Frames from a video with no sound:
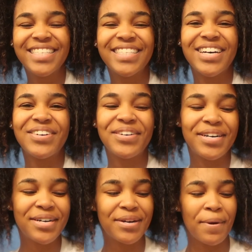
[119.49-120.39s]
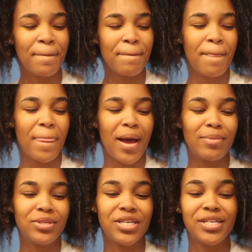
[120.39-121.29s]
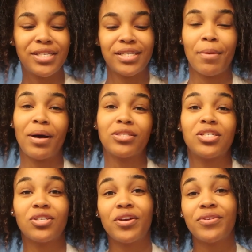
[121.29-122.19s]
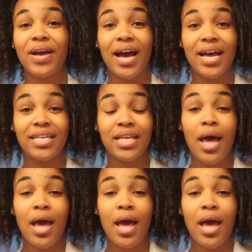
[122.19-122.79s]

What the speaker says: So I'm just about to show you guys